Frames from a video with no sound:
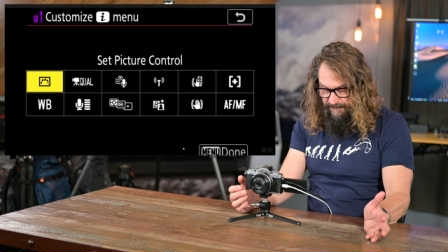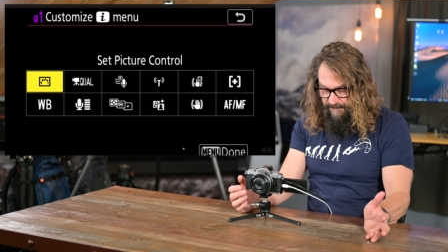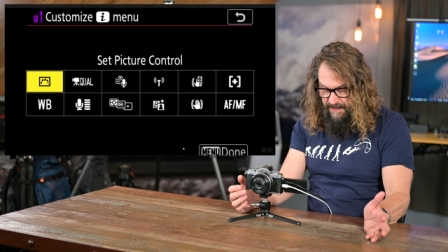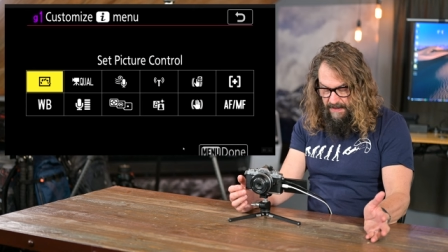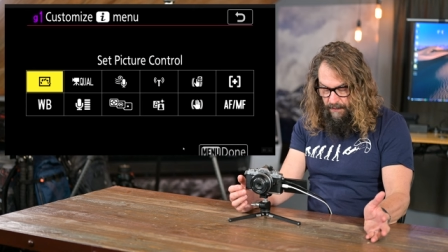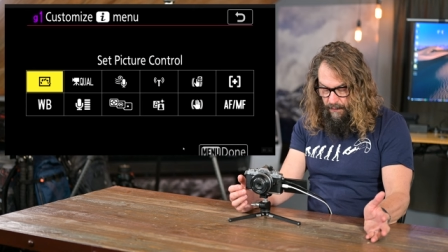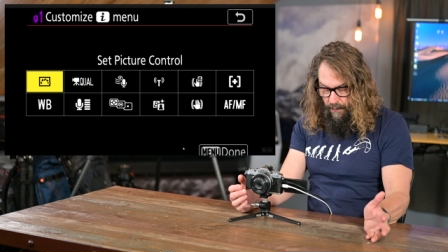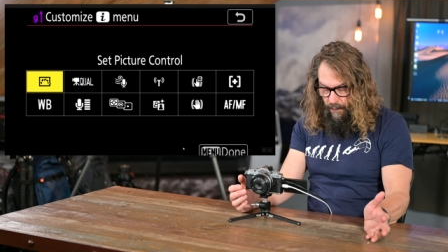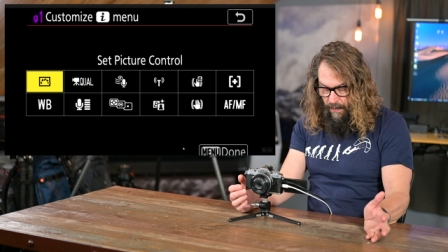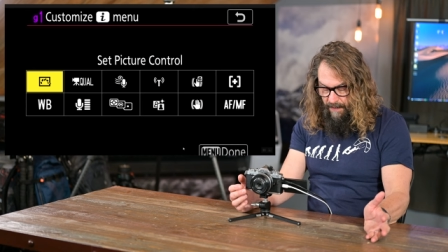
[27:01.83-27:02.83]

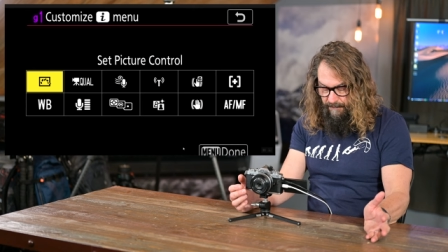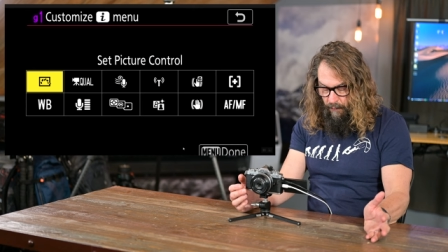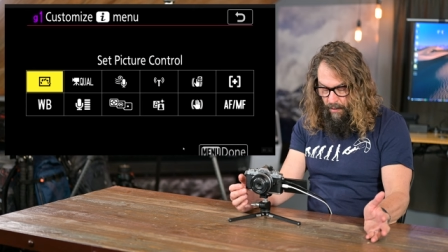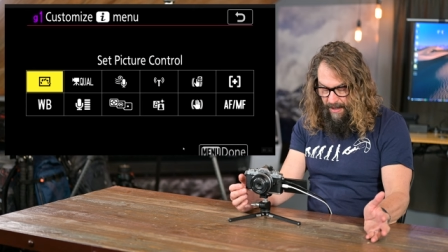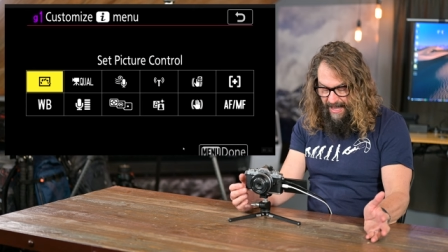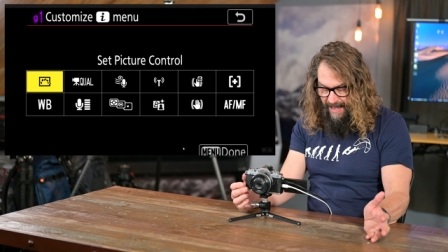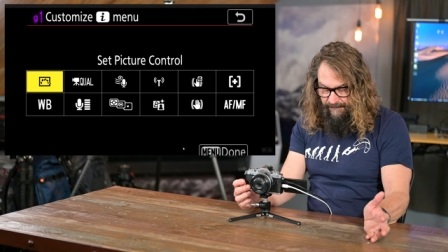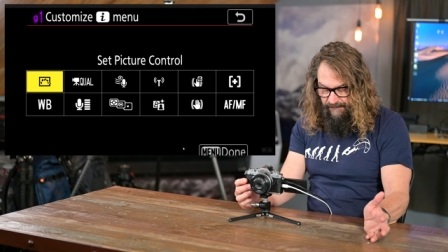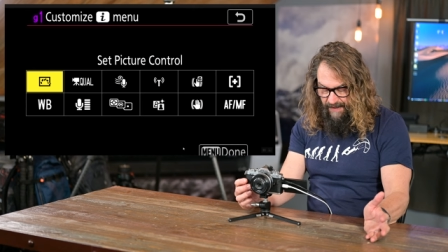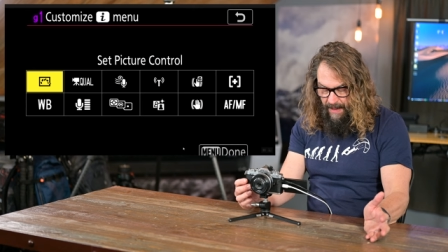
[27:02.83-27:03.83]
view of what I
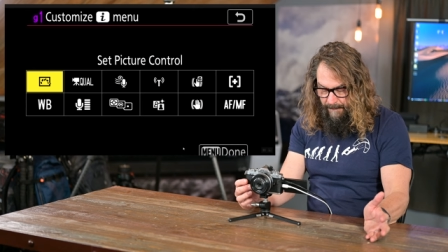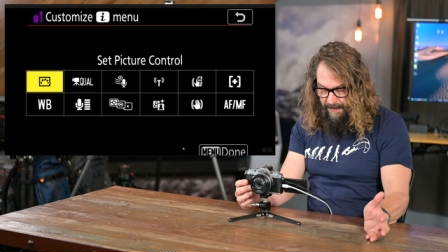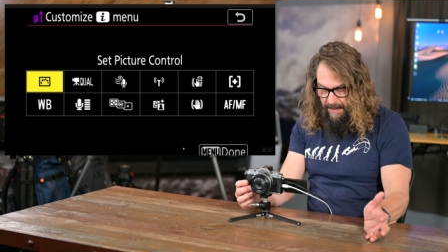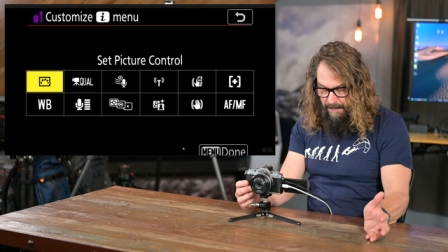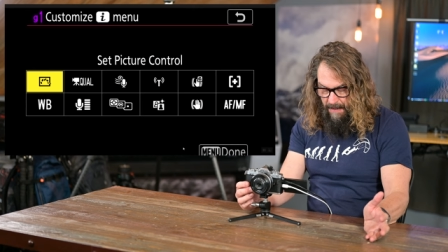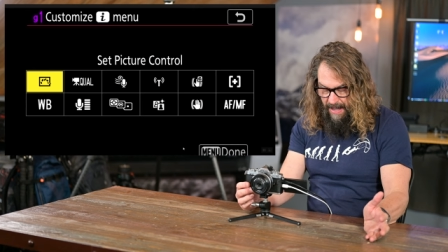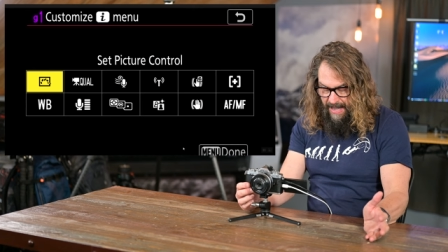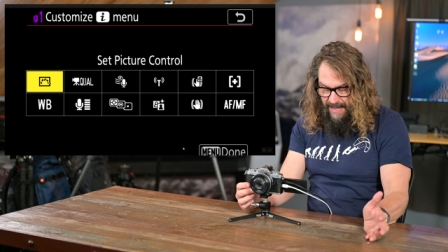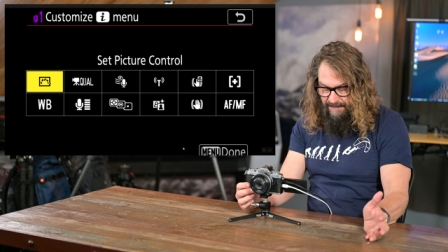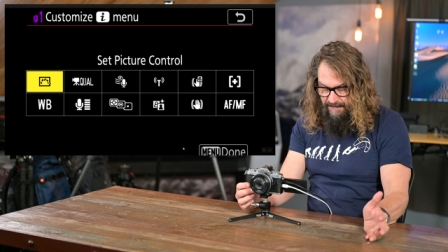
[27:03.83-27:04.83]
have set up in
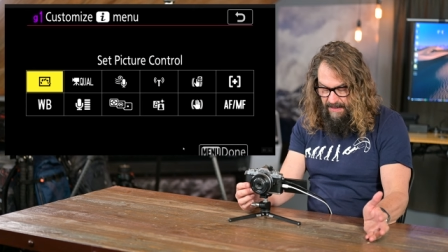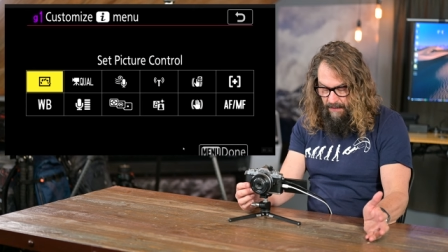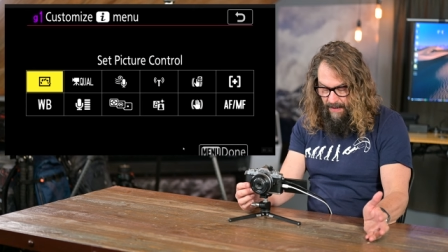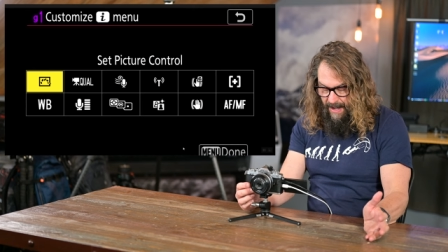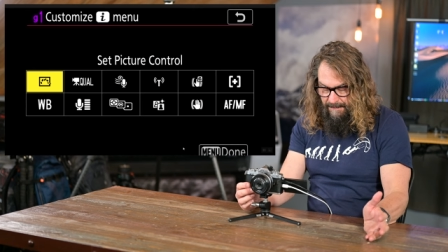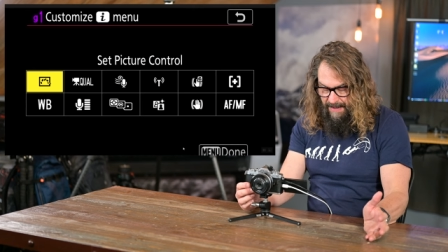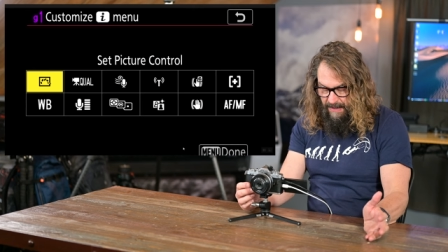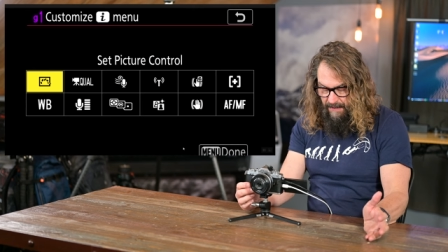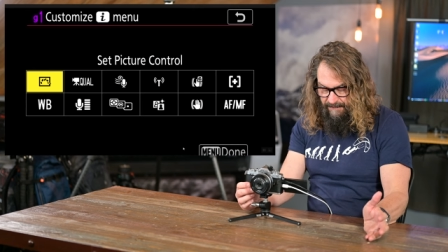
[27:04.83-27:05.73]
my video I menu.